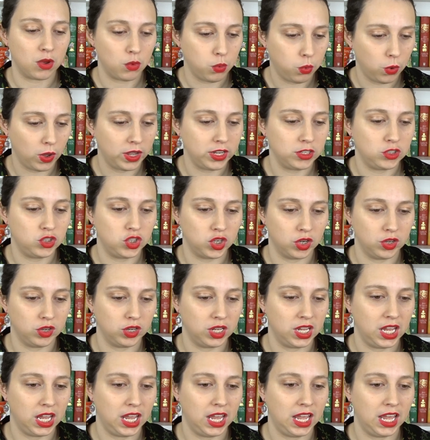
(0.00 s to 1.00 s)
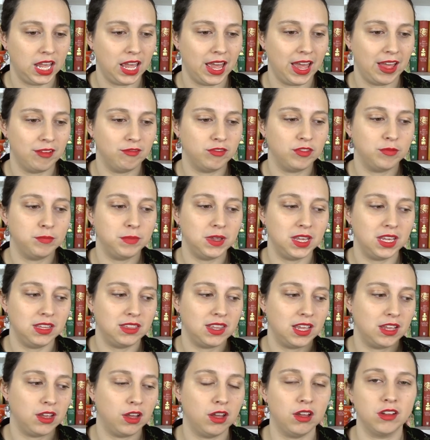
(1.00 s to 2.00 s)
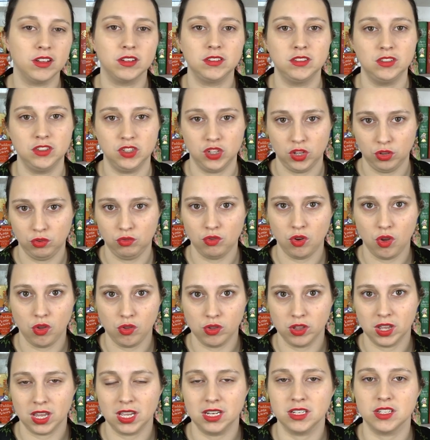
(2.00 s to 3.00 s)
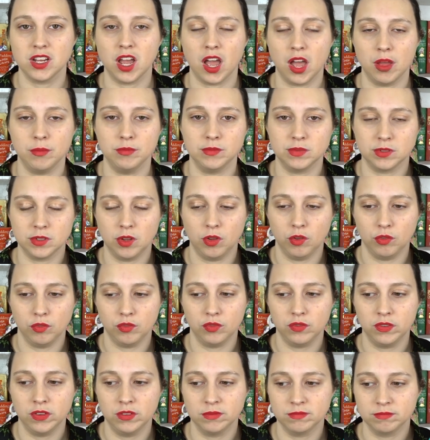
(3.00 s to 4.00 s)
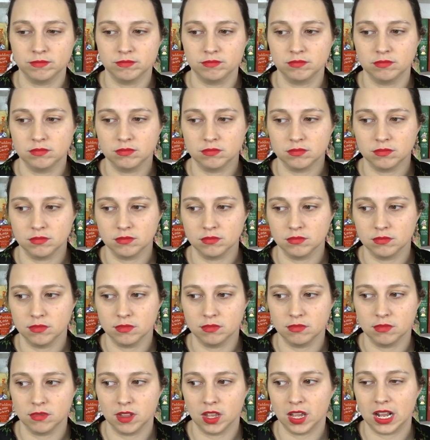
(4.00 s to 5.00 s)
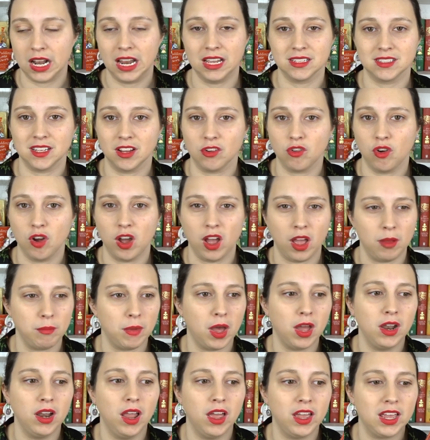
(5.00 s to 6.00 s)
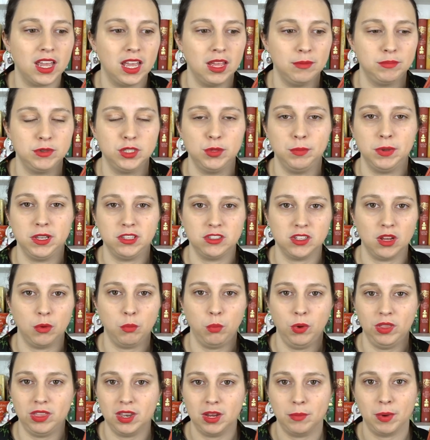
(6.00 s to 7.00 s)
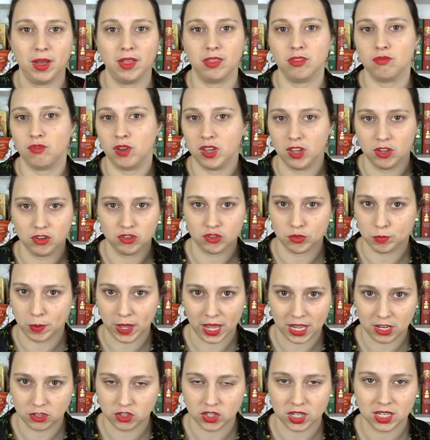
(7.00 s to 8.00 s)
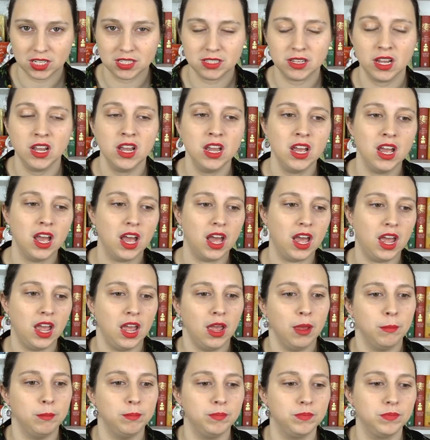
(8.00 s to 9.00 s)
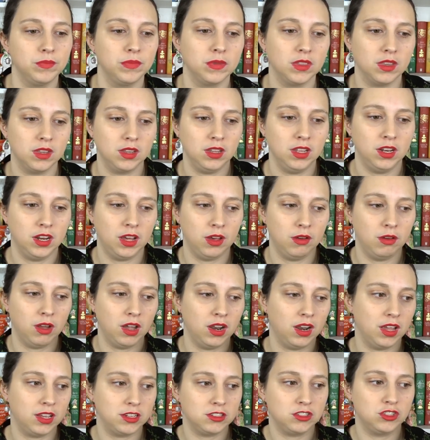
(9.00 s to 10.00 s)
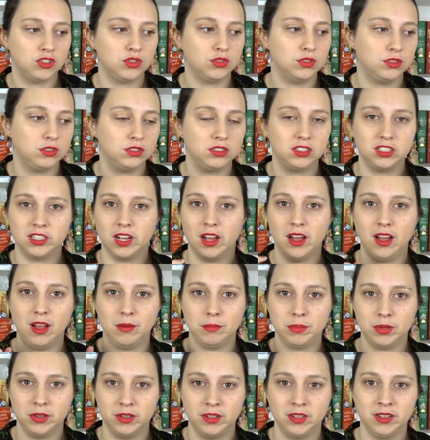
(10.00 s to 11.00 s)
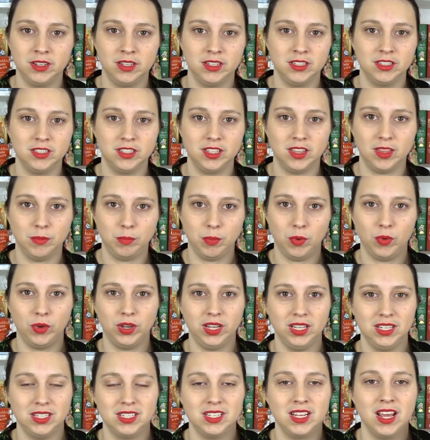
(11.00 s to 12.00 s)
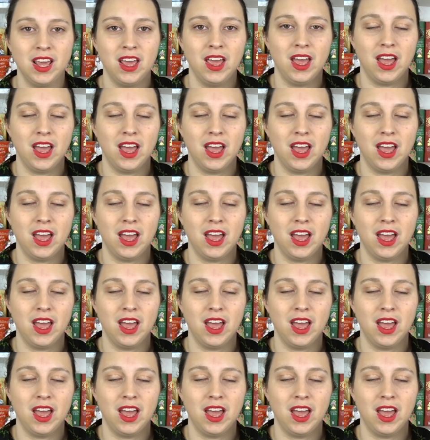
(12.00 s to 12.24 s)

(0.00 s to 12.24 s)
quite chunky, and for me they are too long in terms of a classic crime. I like it to be done within about 300 pages. You know, I like short, sharp, to the point,